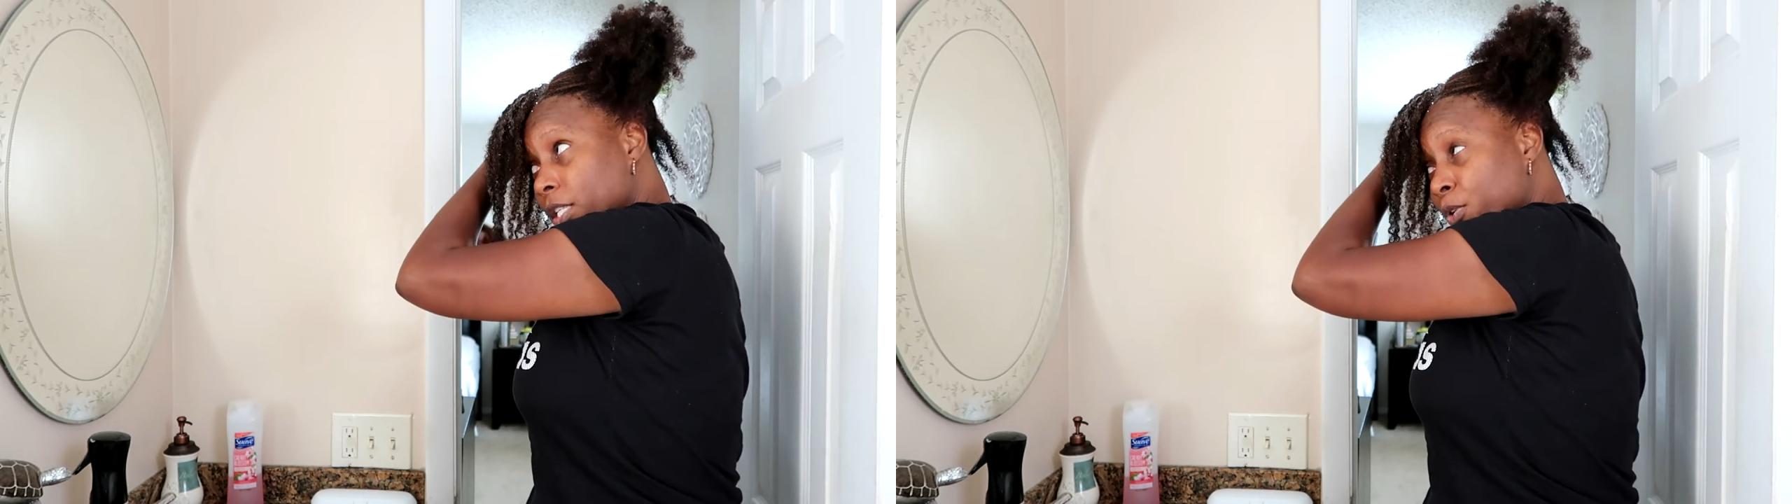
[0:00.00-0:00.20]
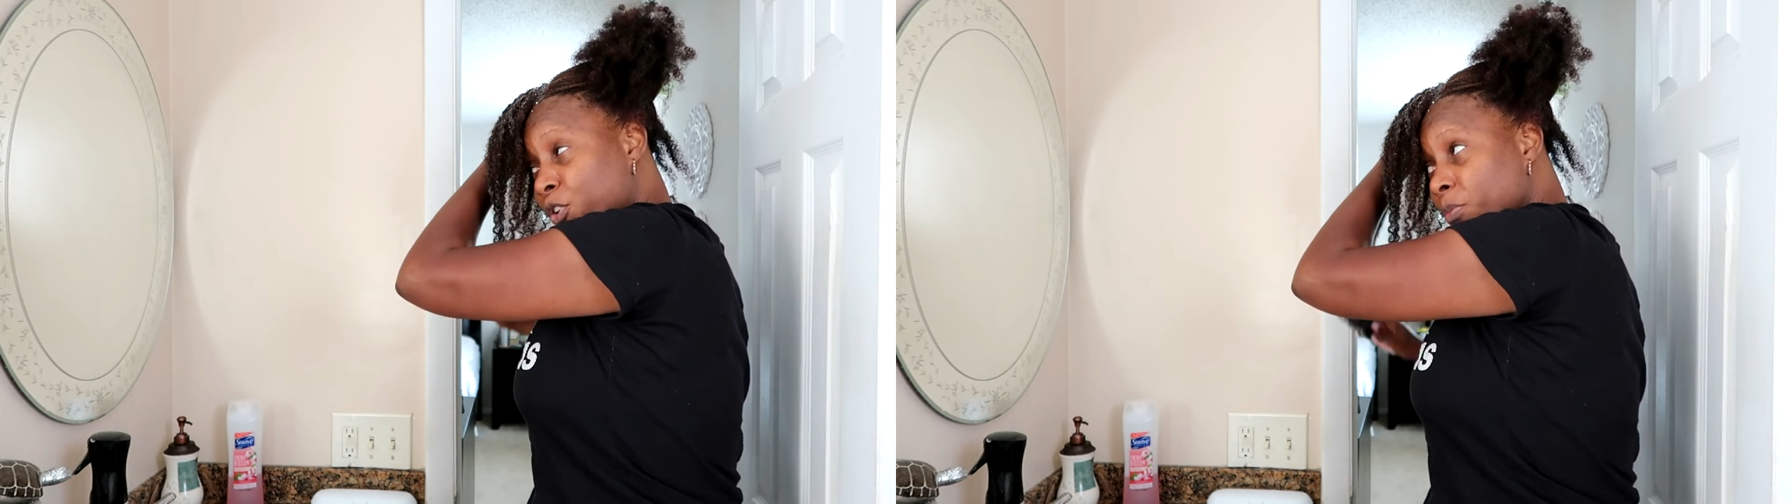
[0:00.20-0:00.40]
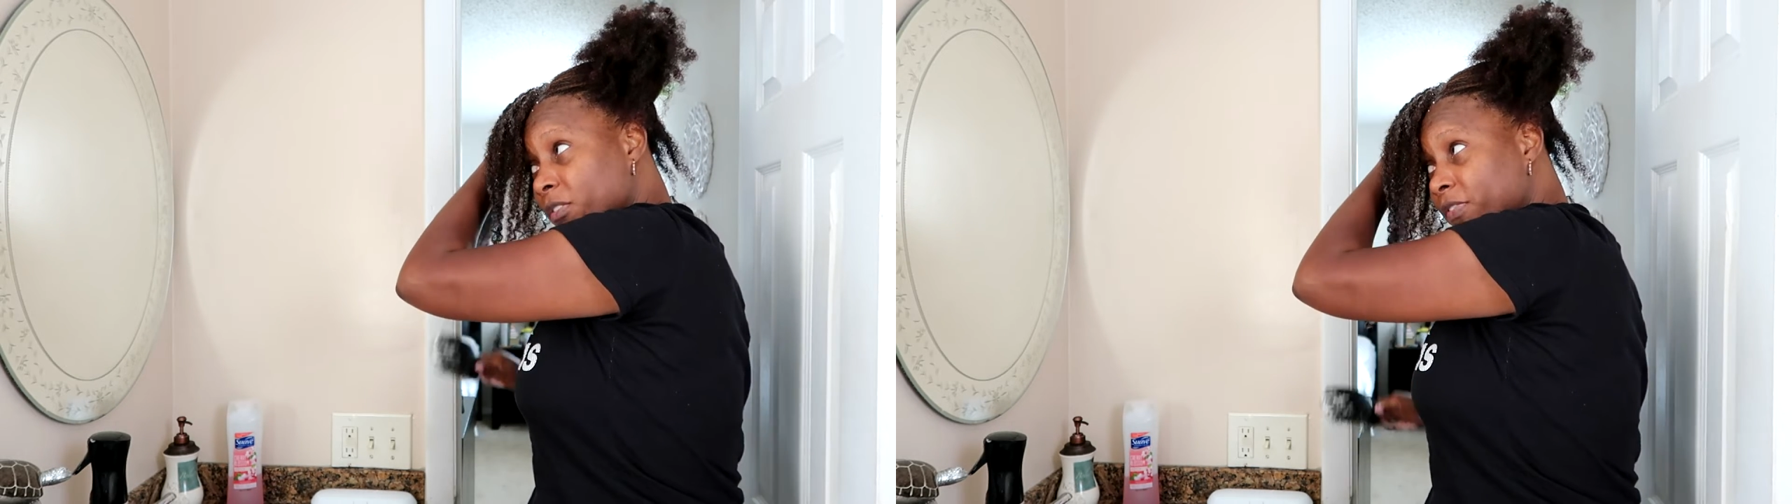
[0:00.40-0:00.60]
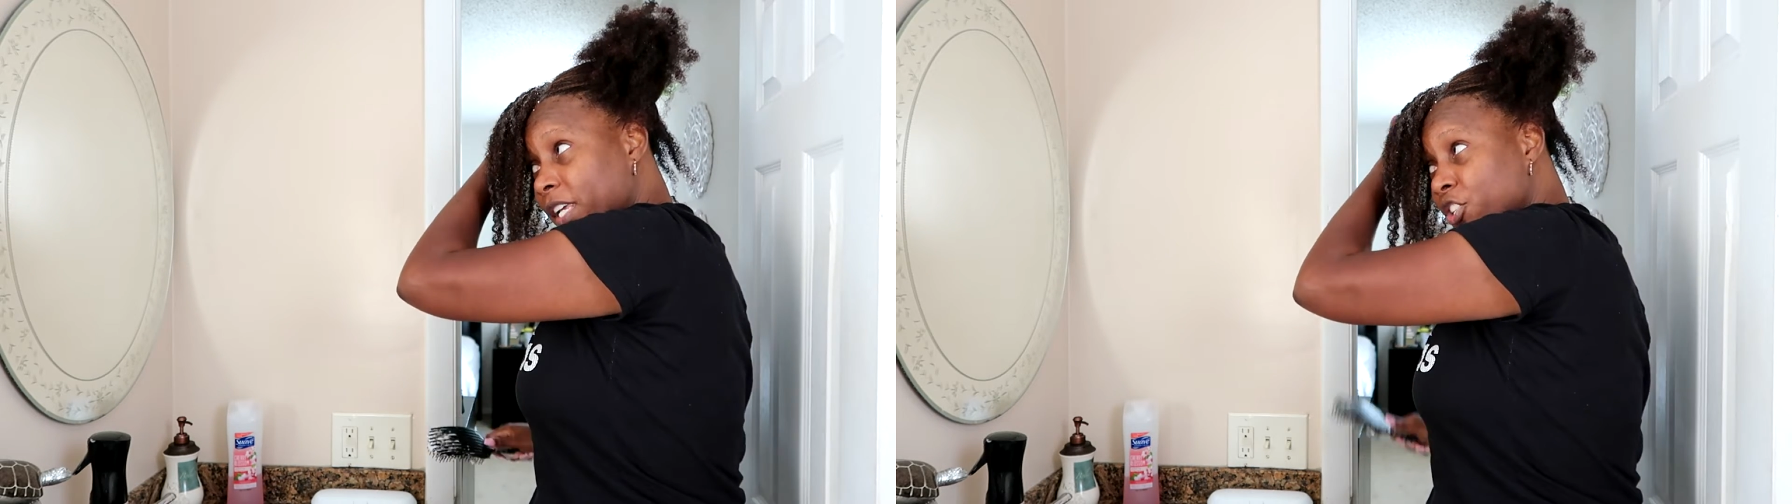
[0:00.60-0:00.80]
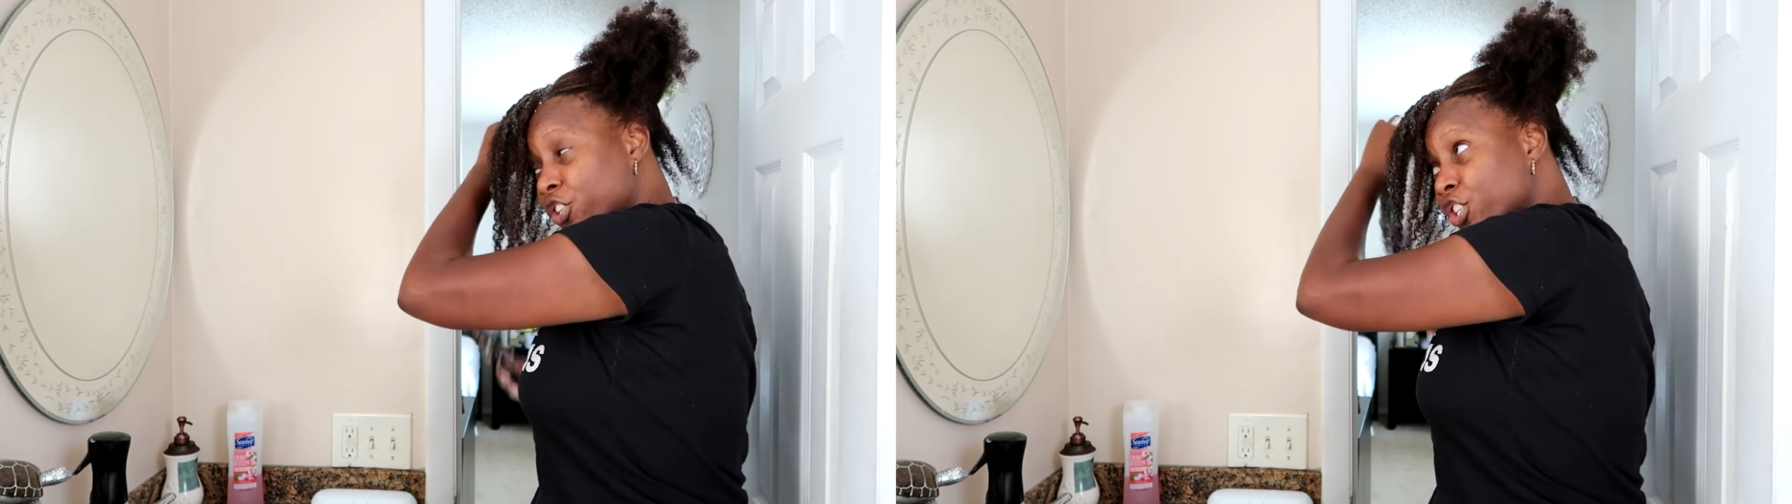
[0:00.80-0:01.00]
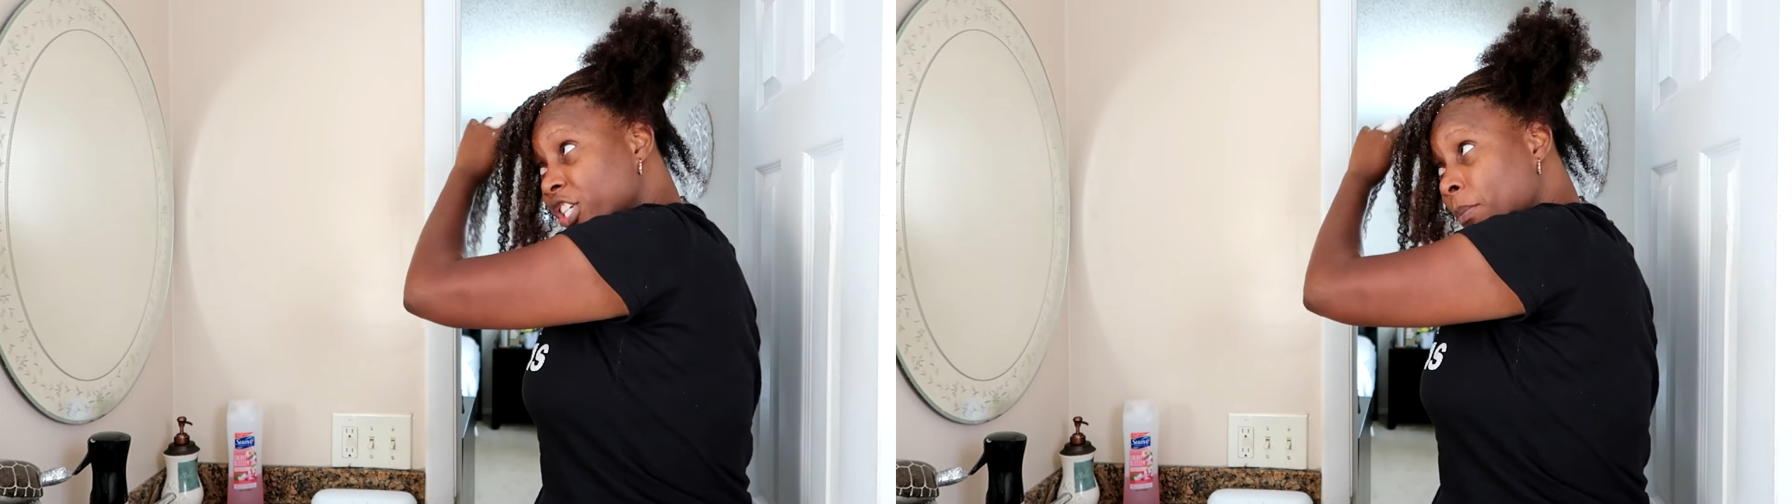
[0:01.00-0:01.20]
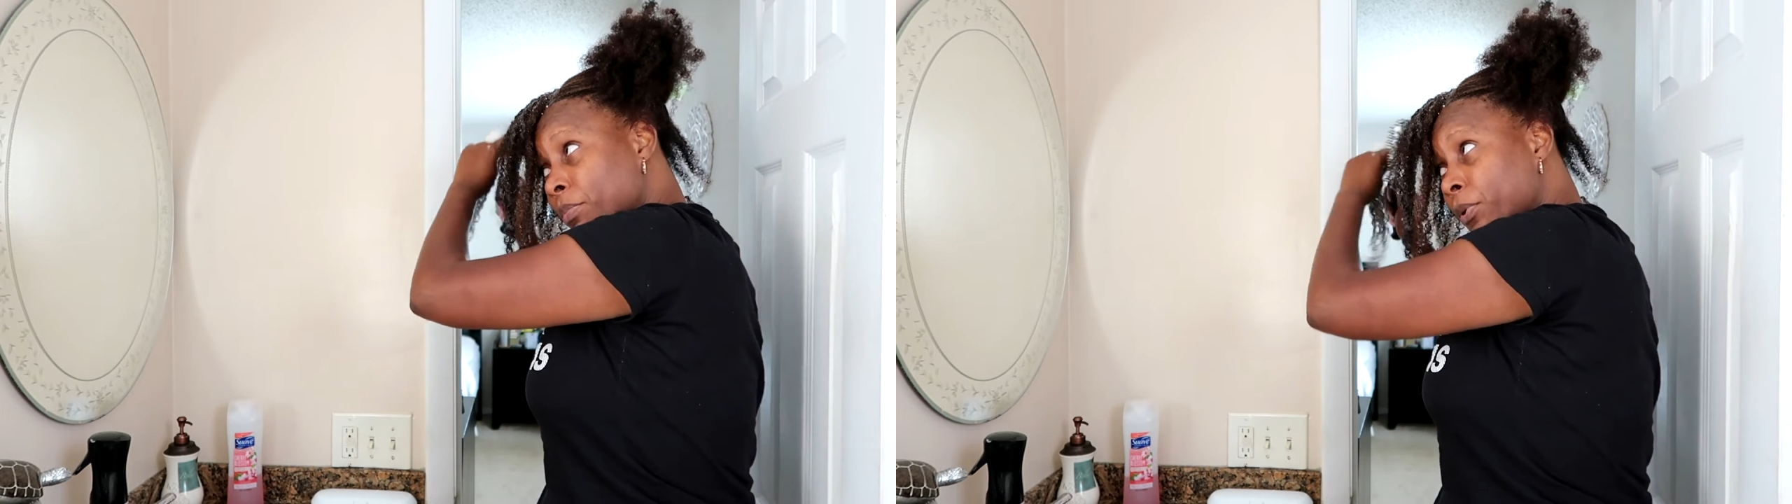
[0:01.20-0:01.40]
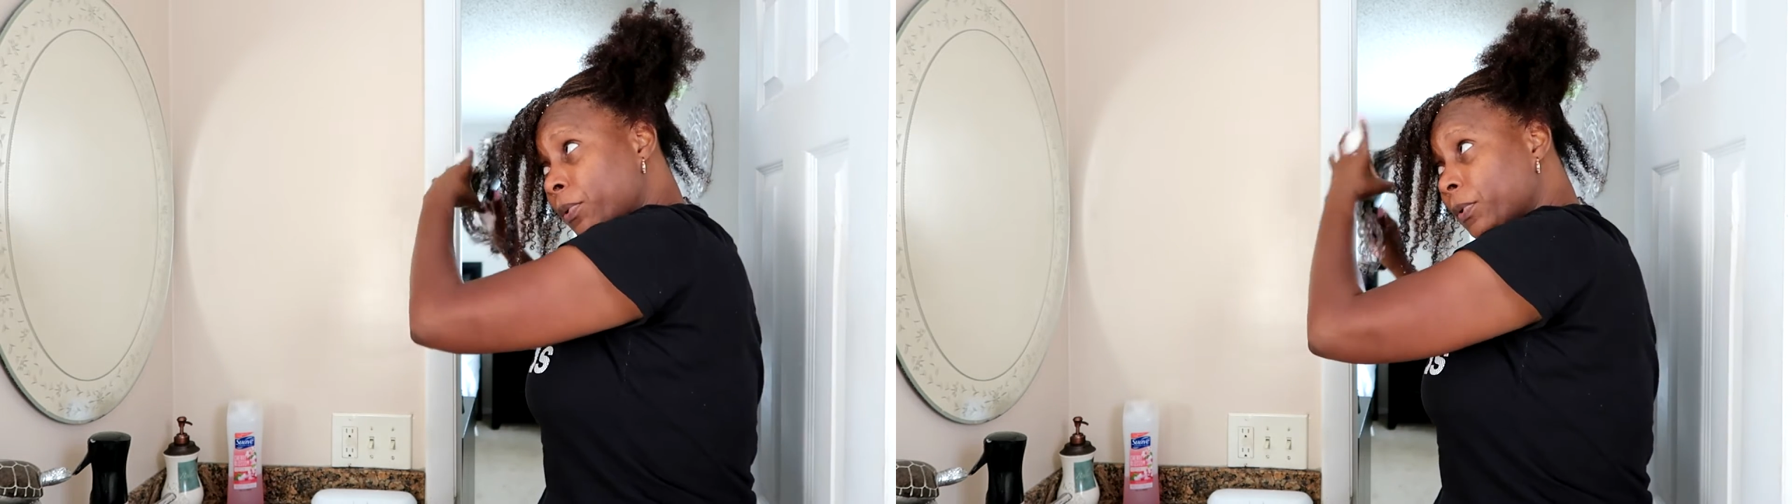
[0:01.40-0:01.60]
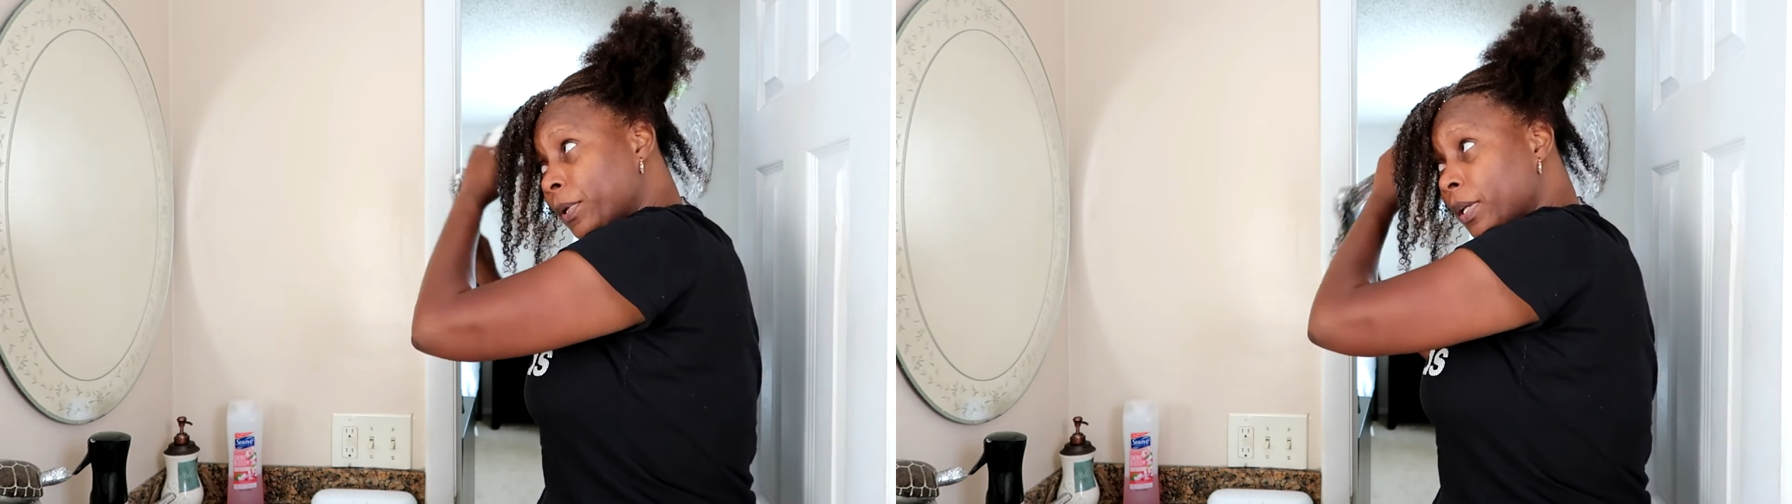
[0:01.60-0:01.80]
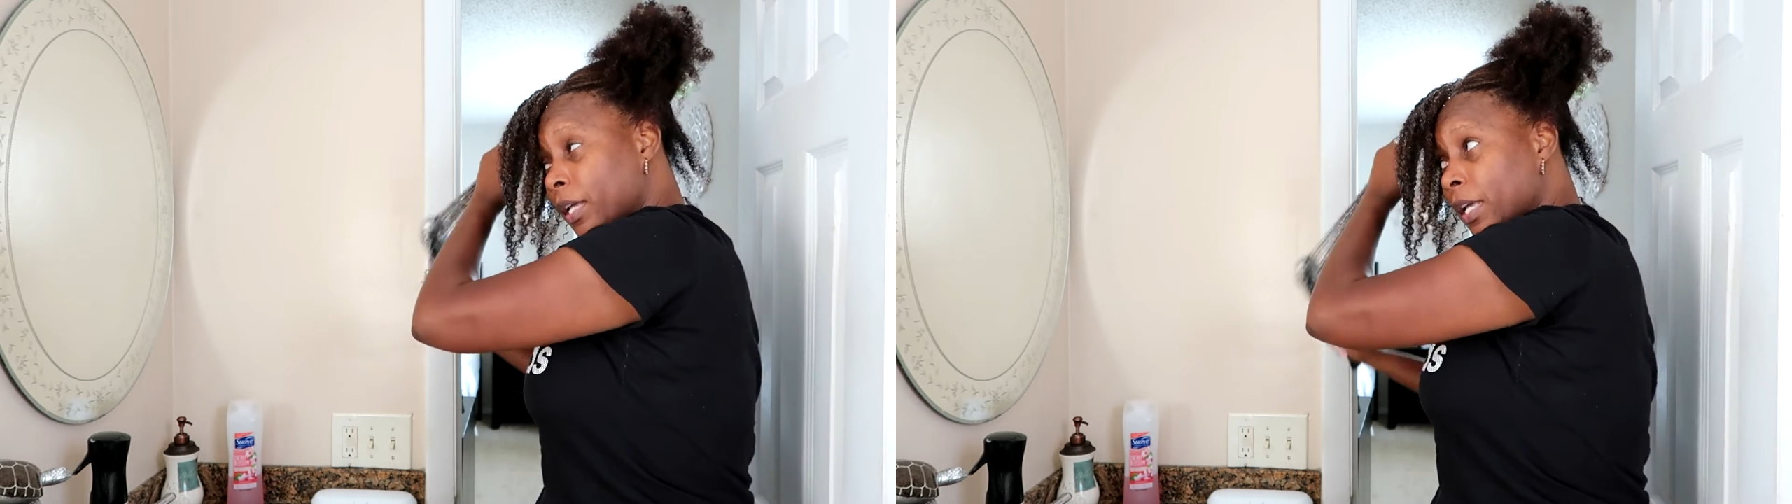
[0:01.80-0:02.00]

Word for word: this Cream of Nature shampoo